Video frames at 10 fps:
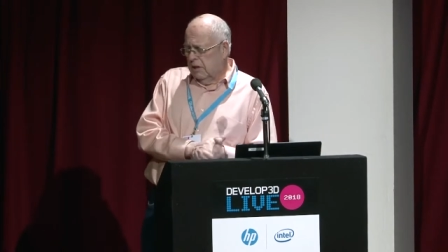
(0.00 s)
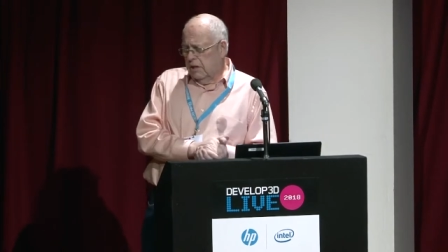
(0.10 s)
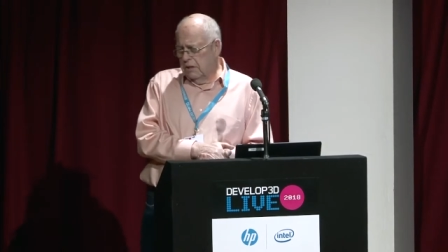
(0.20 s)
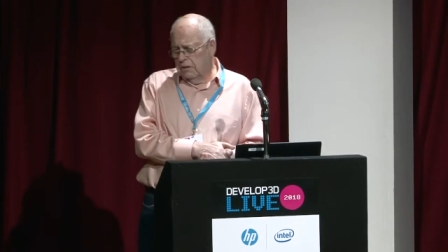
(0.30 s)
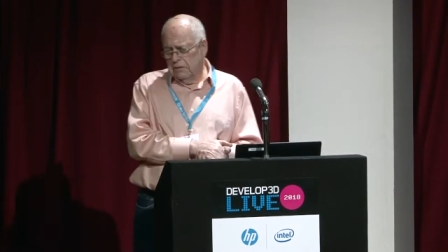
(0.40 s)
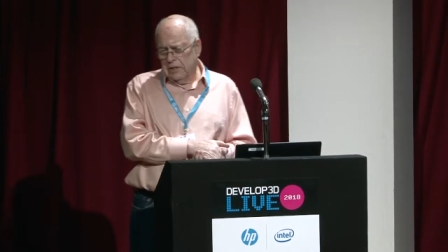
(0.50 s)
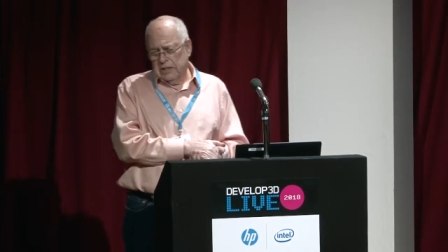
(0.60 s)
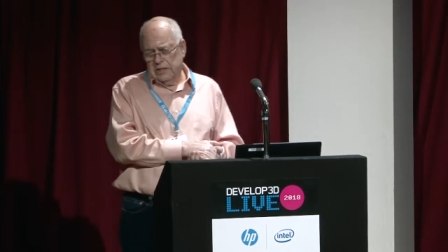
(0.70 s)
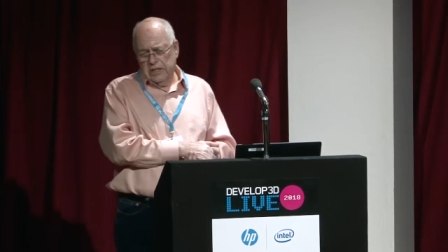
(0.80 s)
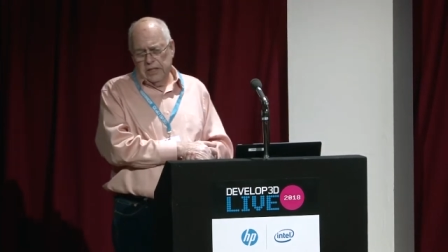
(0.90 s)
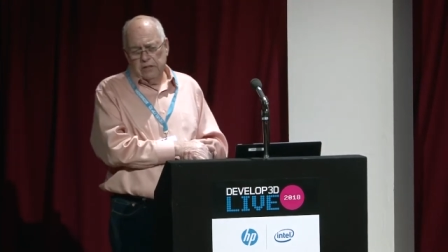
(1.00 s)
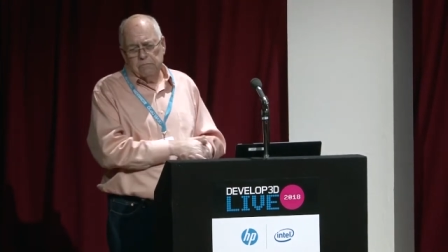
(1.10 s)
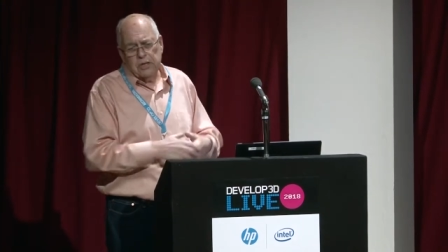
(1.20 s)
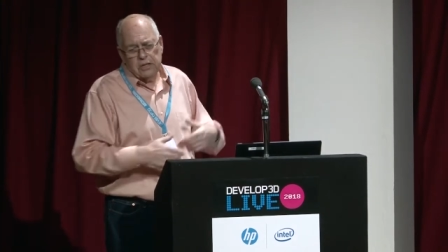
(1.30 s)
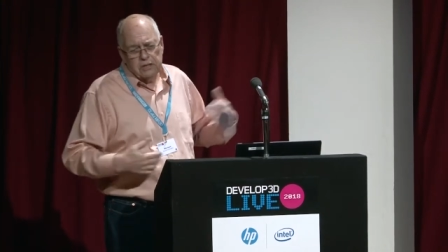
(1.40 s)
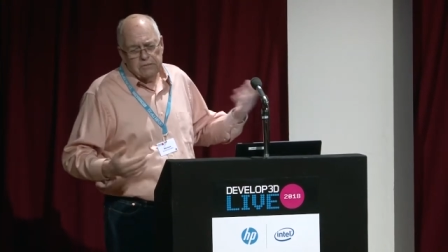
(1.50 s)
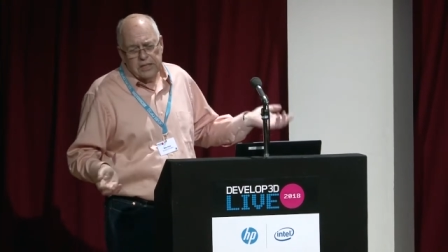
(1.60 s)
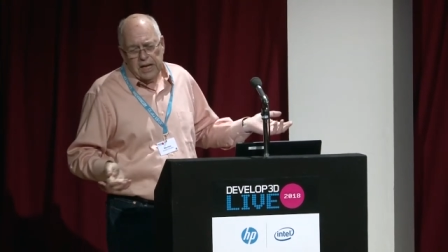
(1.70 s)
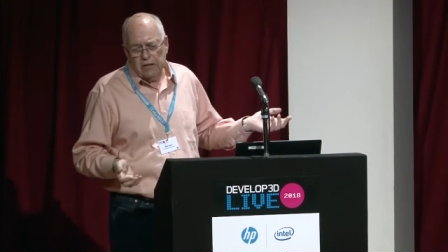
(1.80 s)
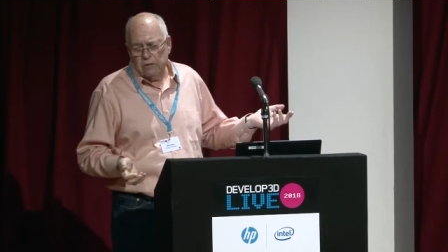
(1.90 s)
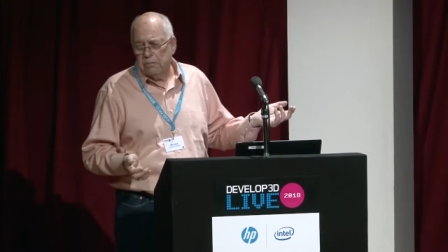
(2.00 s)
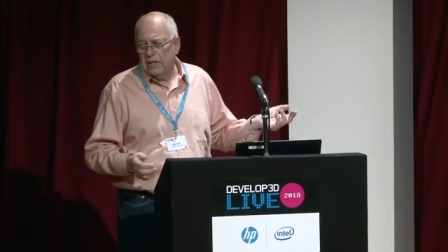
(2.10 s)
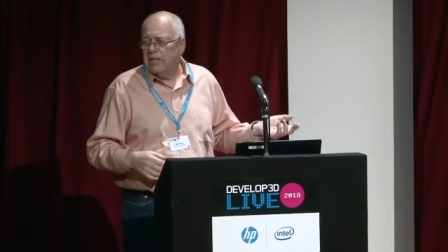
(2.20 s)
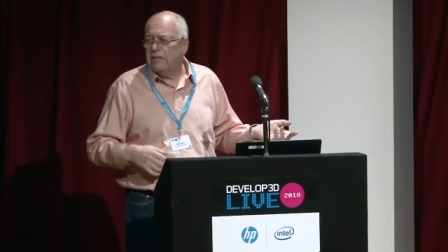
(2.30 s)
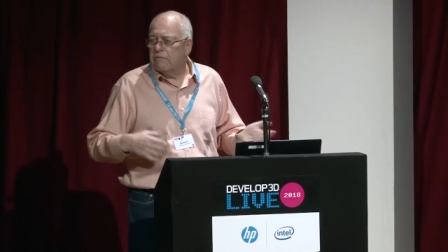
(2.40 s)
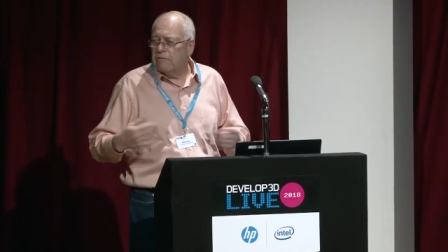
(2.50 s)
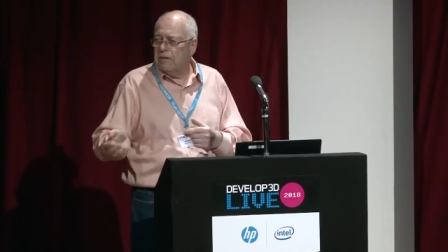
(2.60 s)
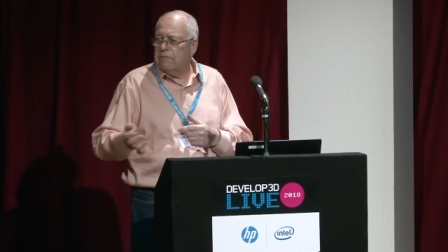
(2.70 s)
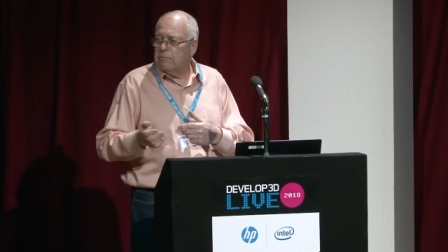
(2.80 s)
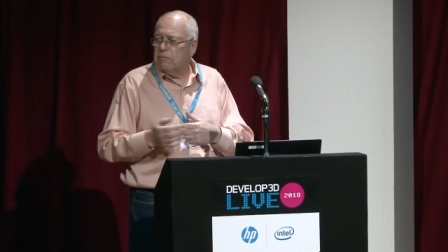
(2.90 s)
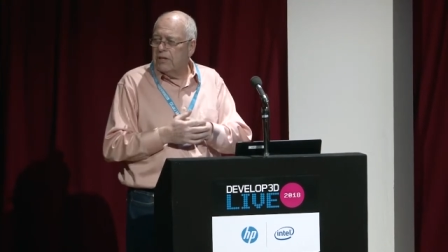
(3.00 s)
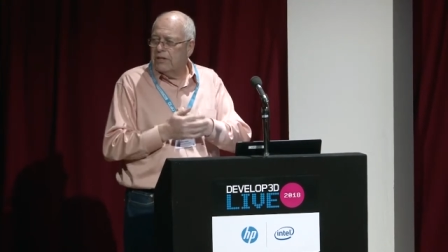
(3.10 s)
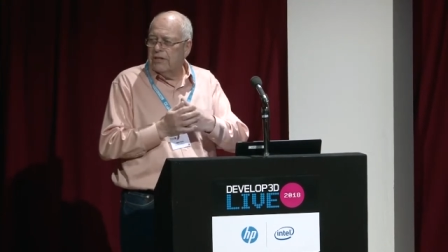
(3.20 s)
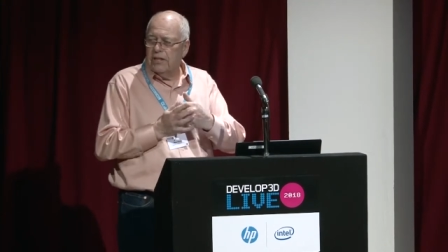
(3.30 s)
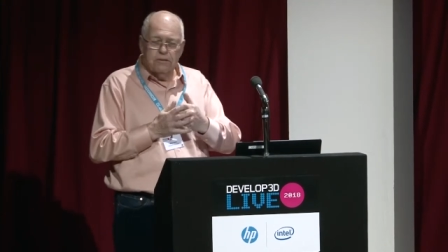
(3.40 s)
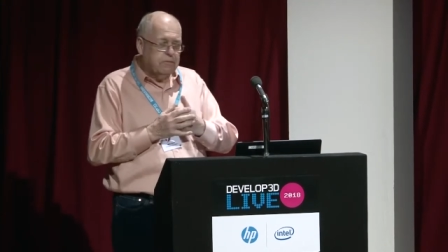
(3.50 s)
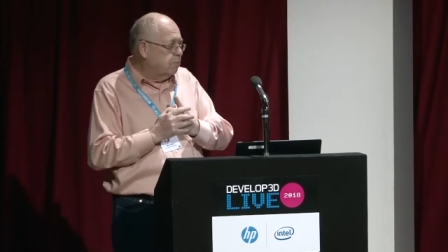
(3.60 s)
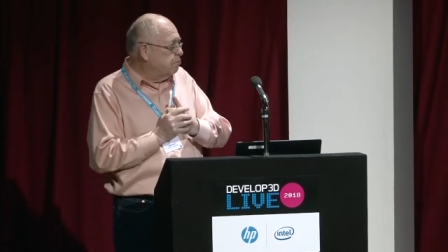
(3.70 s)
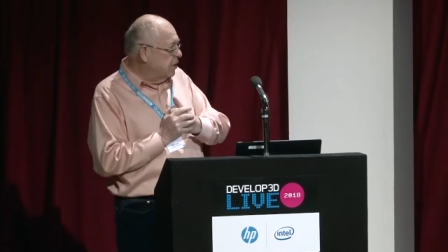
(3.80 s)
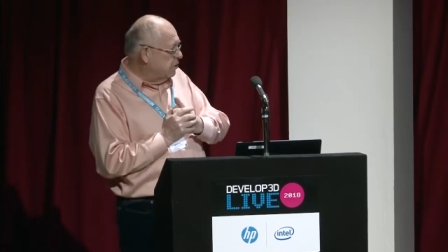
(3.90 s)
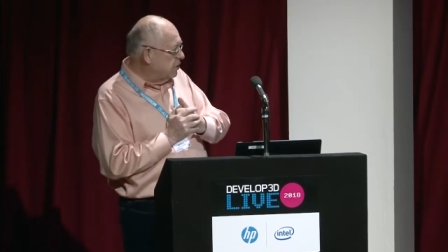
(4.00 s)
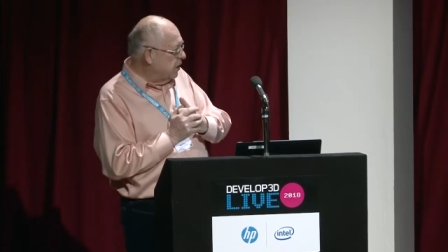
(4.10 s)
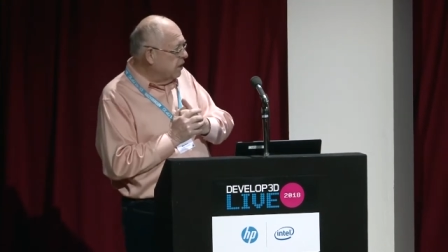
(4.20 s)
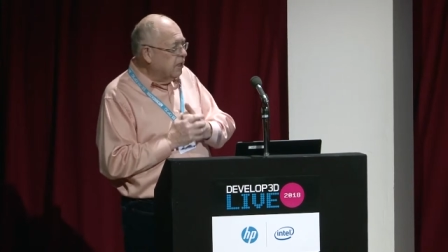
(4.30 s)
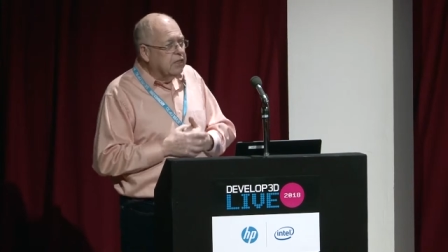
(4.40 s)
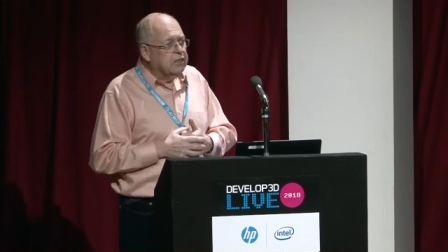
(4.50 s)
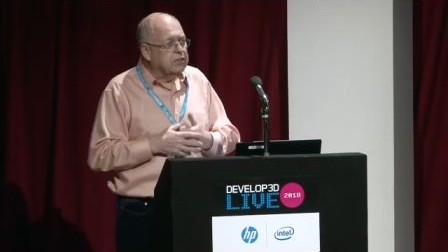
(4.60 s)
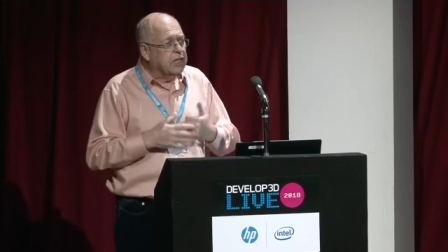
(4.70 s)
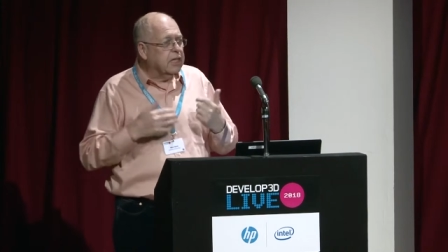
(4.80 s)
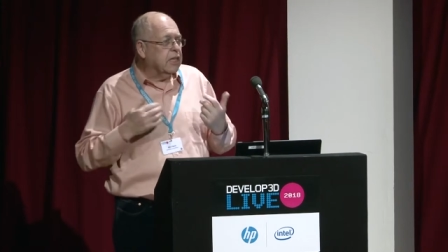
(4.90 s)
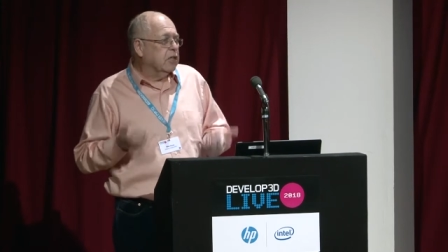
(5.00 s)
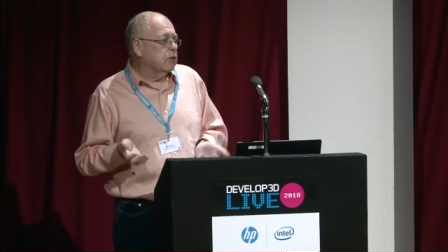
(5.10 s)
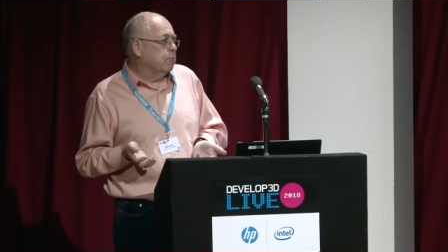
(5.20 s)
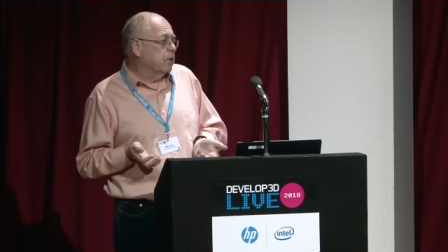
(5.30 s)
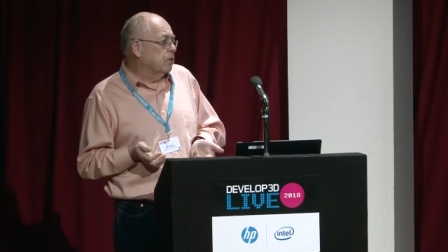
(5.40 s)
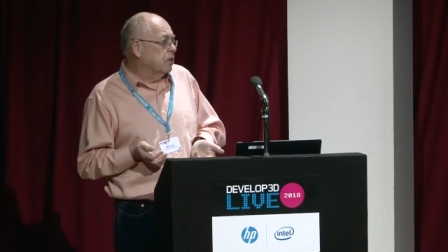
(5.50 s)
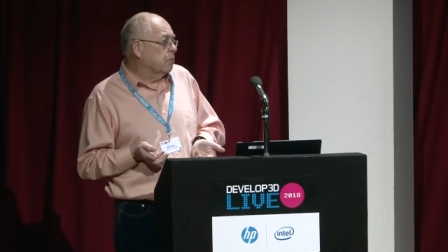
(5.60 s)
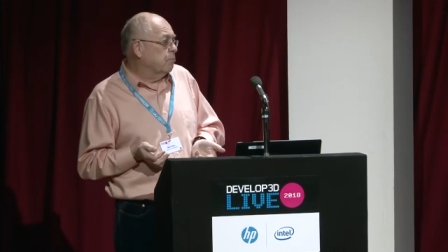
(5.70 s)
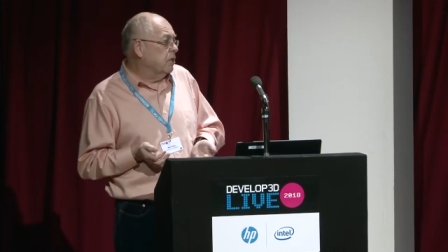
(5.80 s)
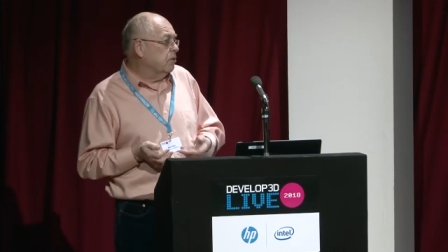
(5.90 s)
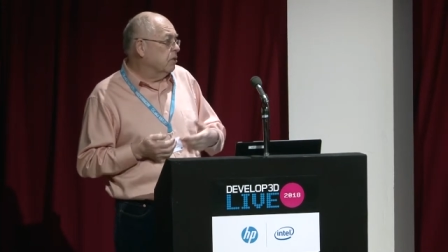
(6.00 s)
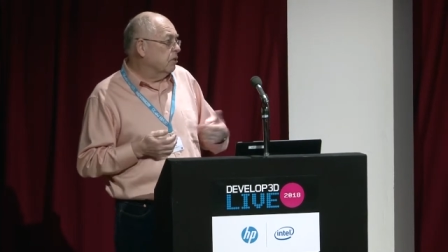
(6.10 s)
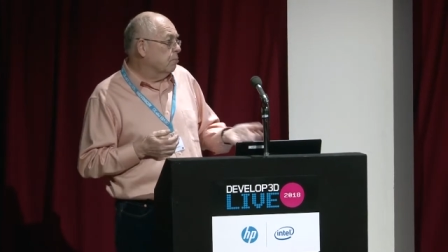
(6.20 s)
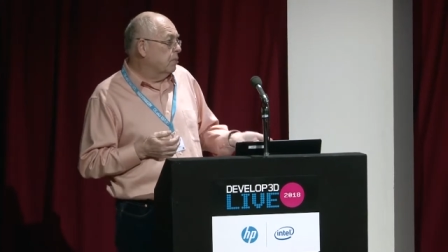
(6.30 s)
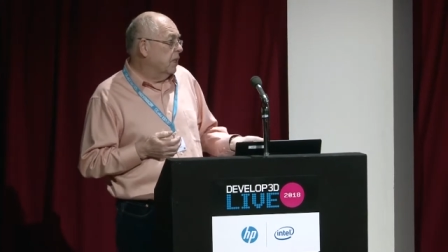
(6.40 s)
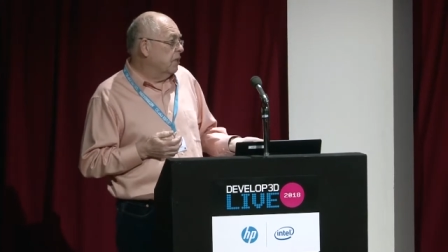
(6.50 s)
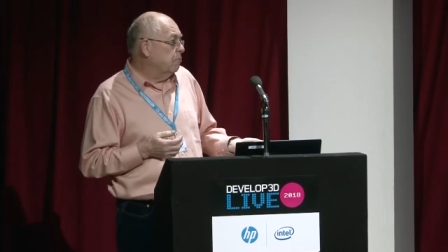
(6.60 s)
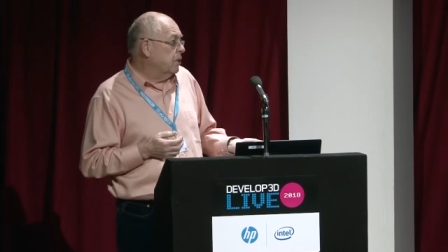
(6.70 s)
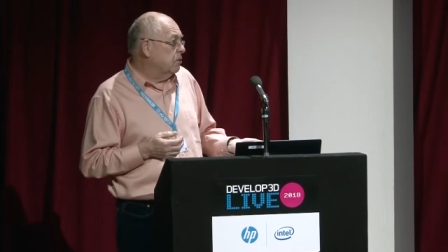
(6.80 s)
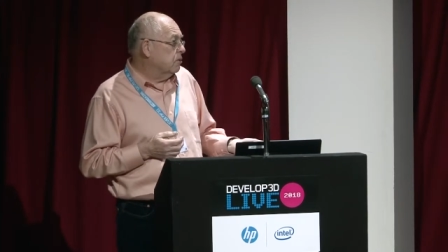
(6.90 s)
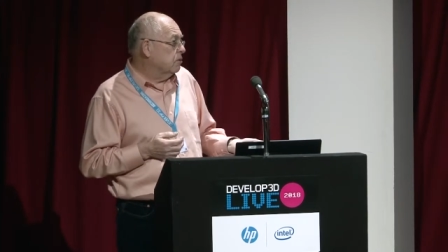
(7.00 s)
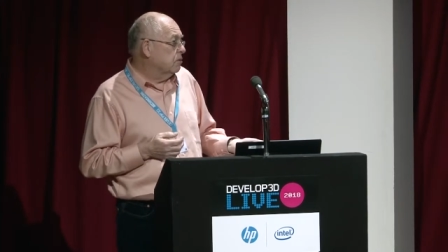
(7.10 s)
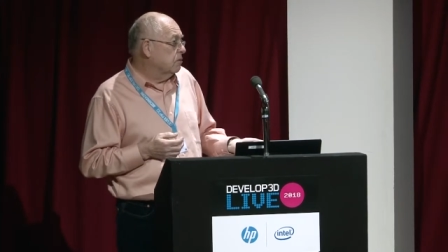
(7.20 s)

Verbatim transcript: or CATIA model of an aeroplane, a Revit model of a building, does that get the building built or the plane built?